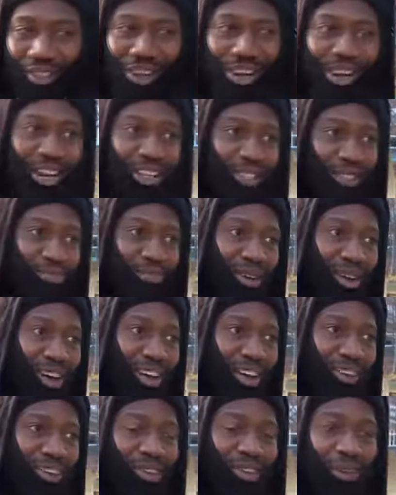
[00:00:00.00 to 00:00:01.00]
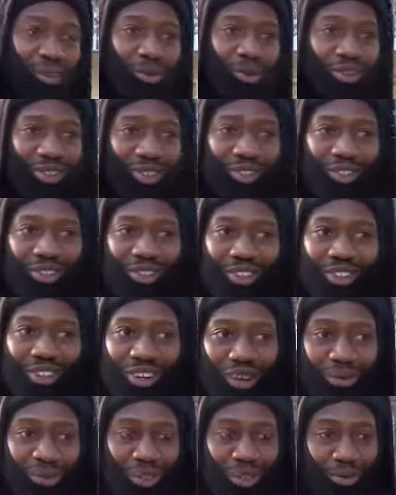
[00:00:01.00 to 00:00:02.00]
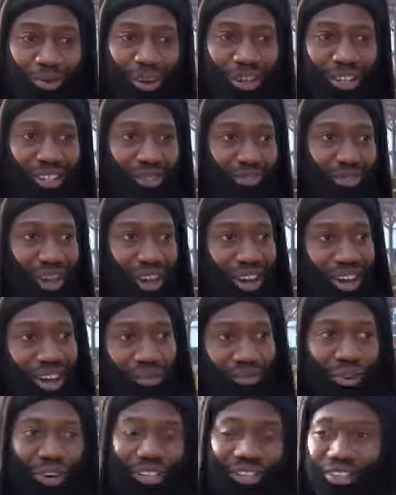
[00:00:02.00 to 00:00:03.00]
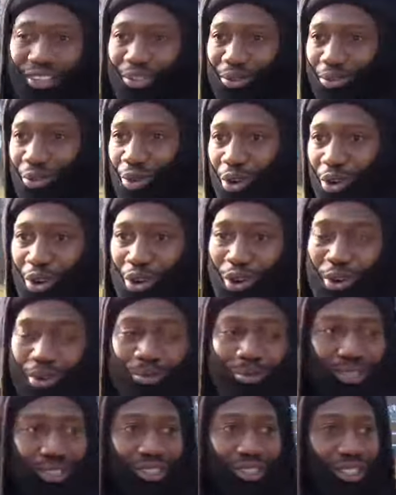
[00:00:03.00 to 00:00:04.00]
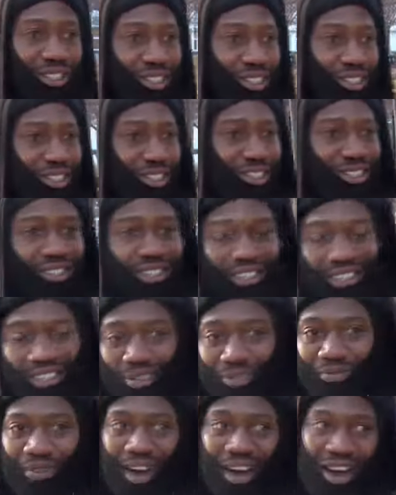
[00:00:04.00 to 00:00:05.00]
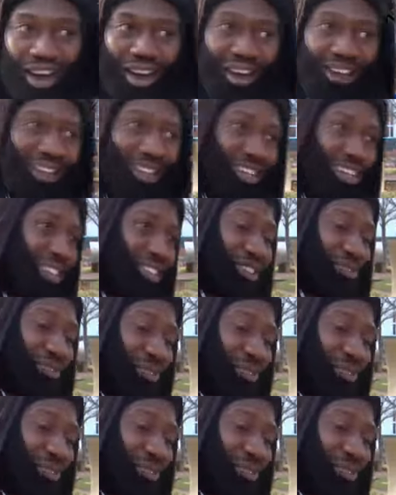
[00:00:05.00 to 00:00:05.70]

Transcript: crazy, man. I don't know what's going on with the weather, man. First it's warm, sixty, sixty-five, then it's